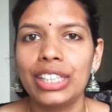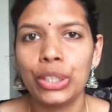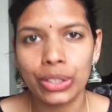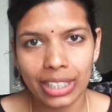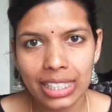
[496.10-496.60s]

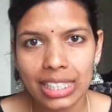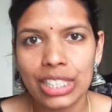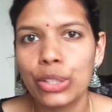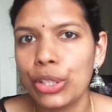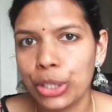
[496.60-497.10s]
this is
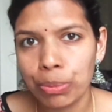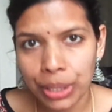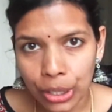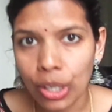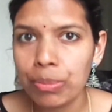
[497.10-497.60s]
going to be
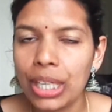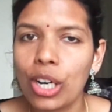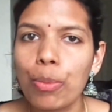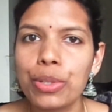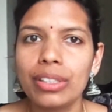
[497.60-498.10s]
your meal
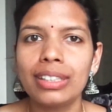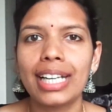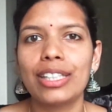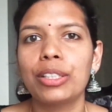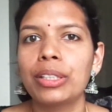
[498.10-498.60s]
option, then
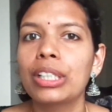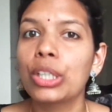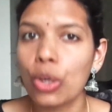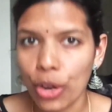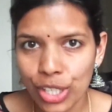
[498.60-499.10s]
the
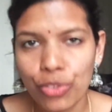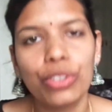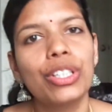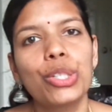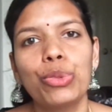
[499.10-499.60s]
cost for
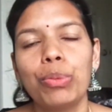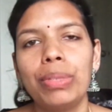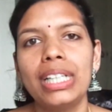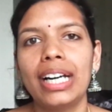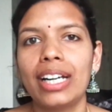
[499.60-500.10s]
this would be
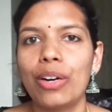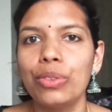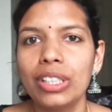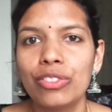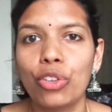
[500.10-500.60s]
around,
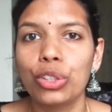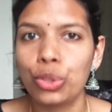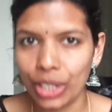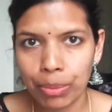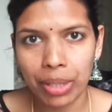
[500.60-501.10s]
for
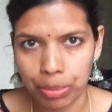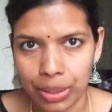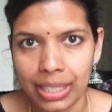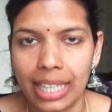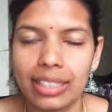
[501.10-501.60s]
3 people
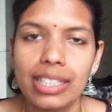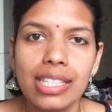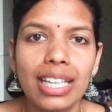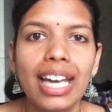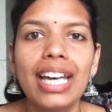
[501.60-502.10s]
that is,
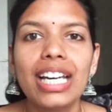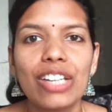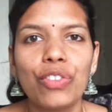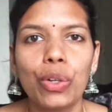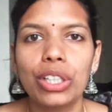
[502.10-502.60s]
if
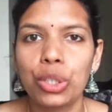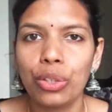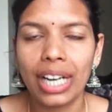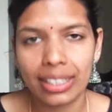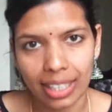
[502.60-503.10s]
you are 3
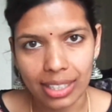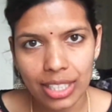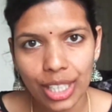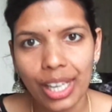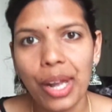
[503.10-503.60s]
adults,
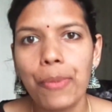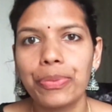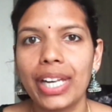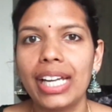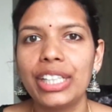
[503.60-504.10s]

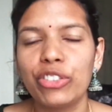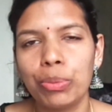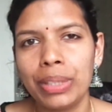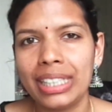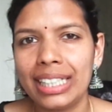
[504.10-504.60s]
then you would be
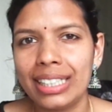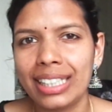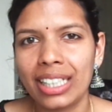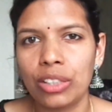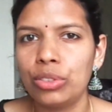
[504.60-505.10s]
needing
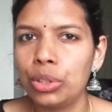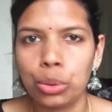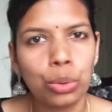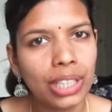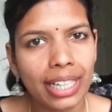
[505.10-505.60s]
around 2
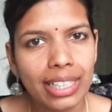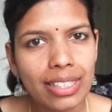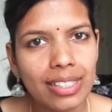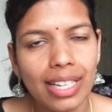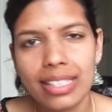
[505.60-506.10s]
curries,
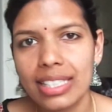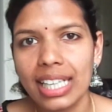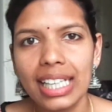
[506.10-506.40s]
let's say,